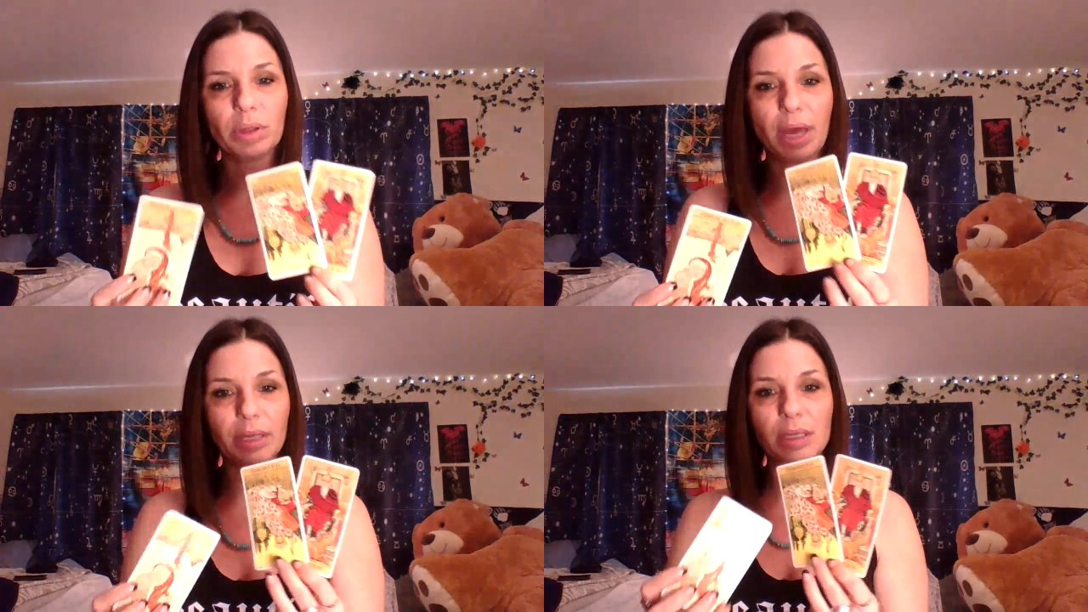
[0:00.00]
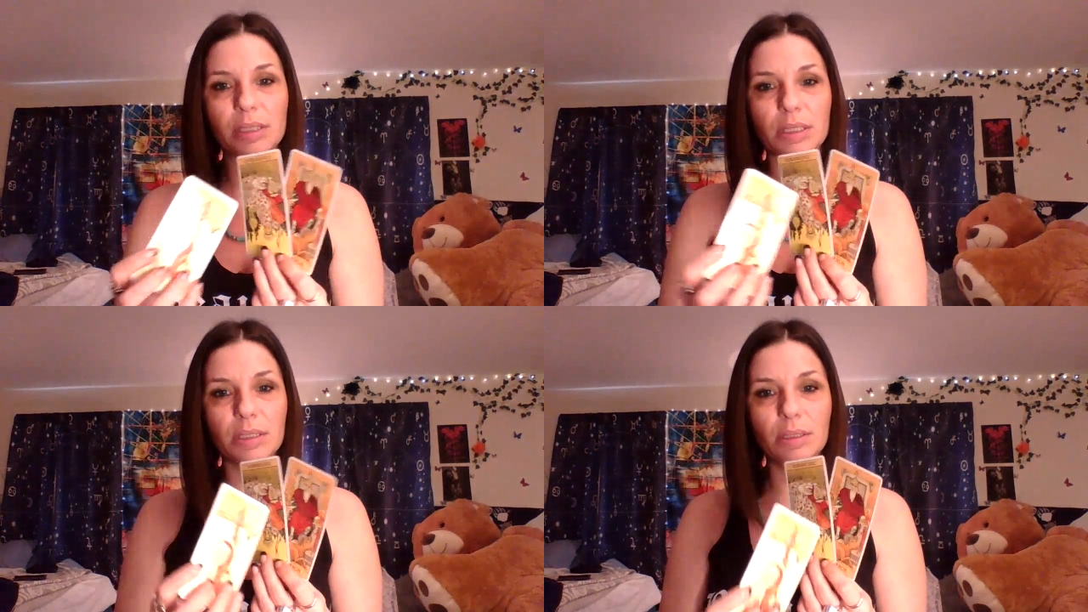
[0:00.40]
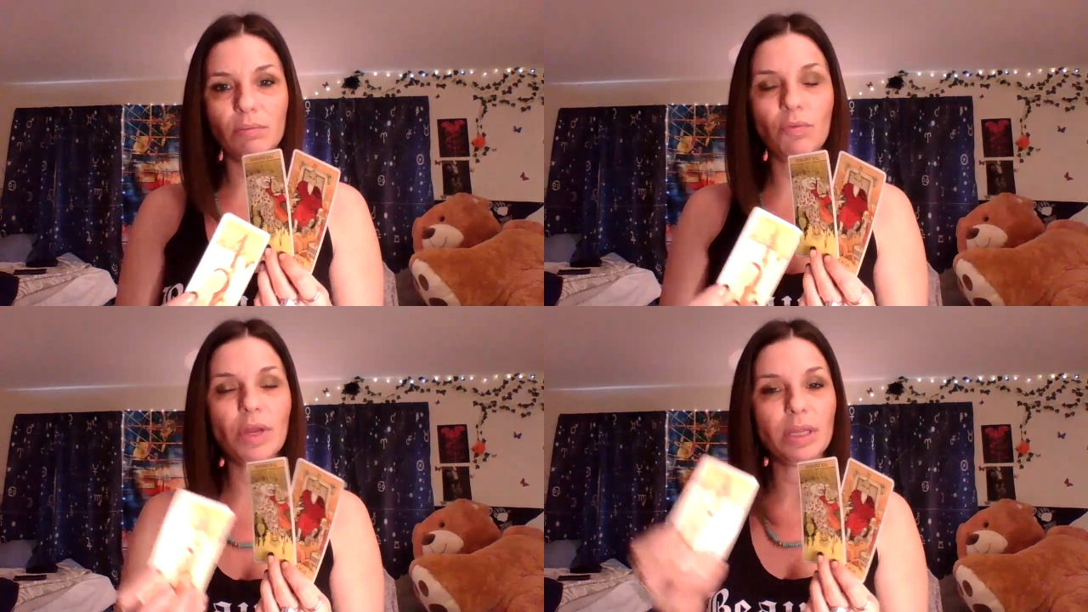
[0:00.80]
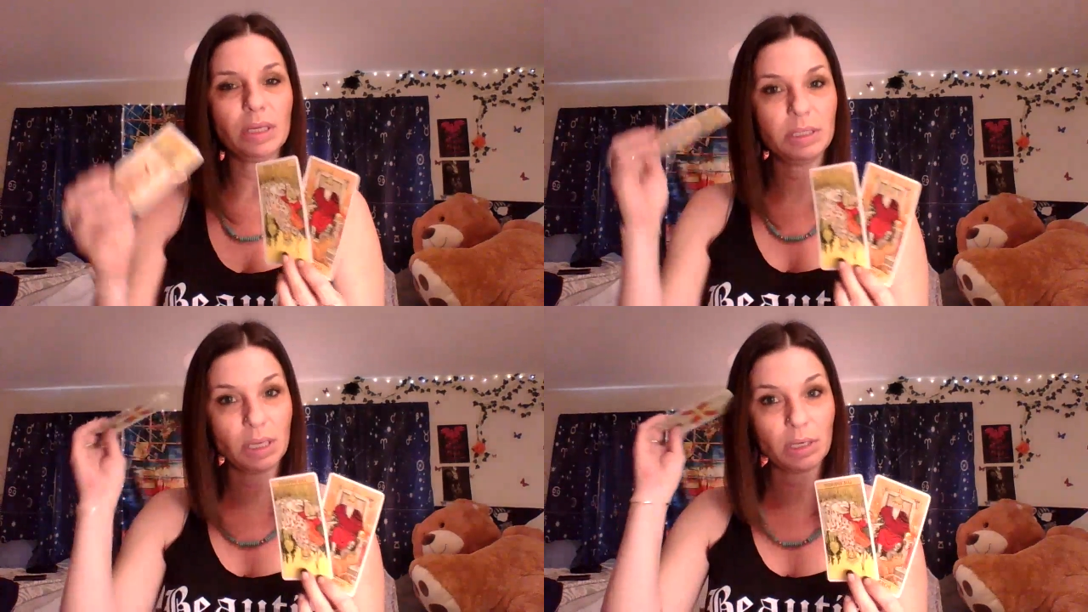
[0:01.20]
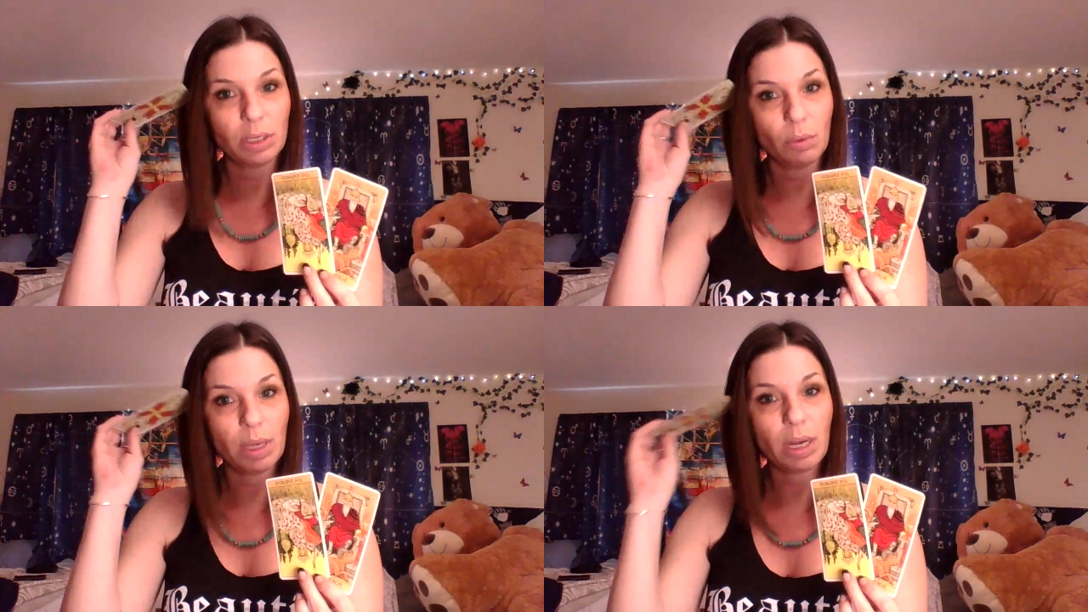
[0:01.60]
Like this has really done
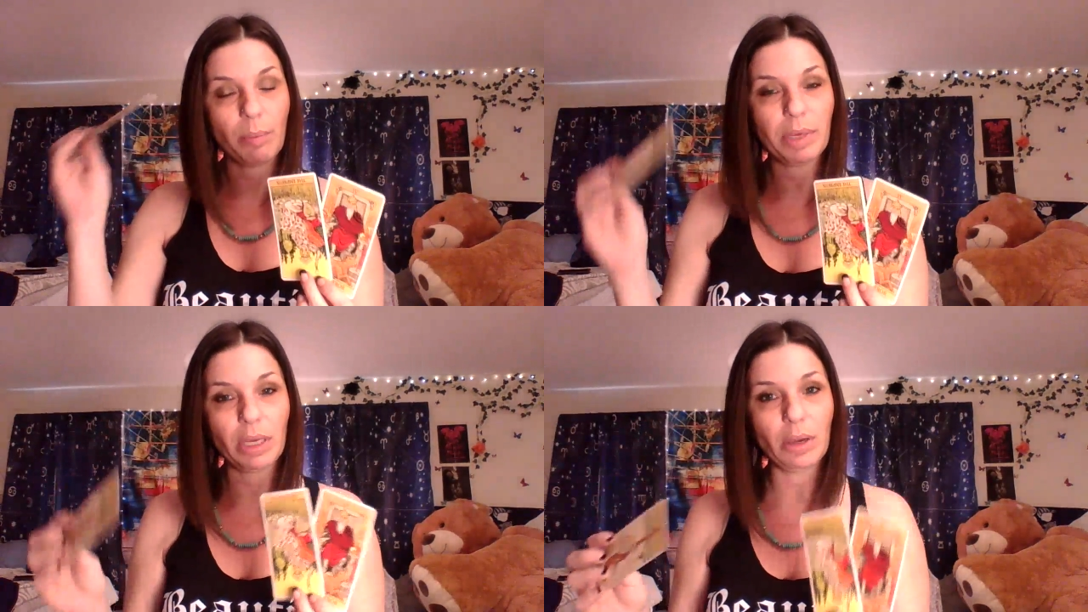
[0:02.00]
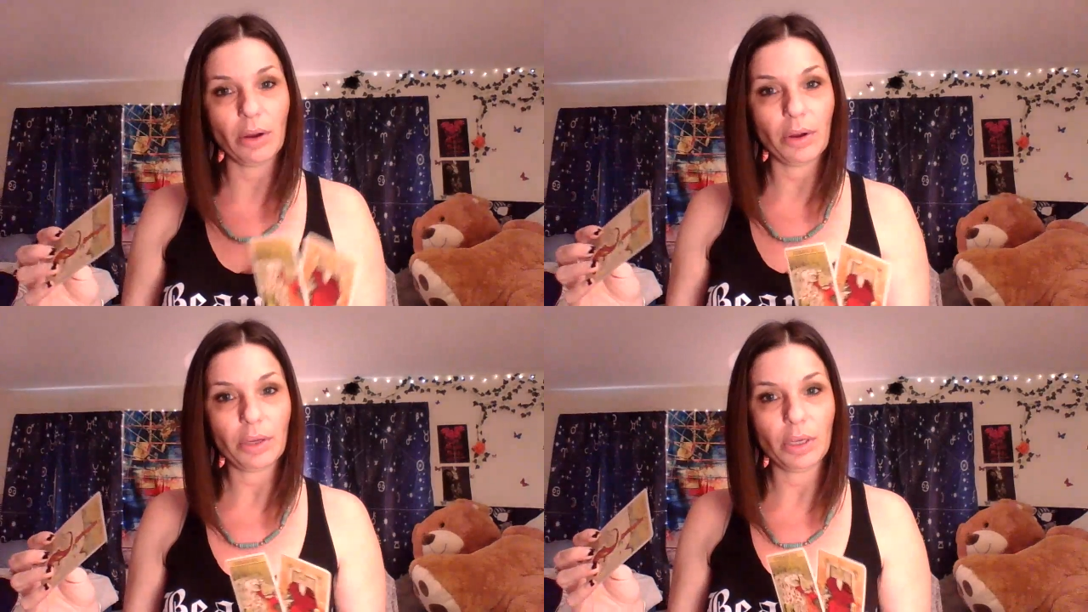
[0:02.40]
you in up here.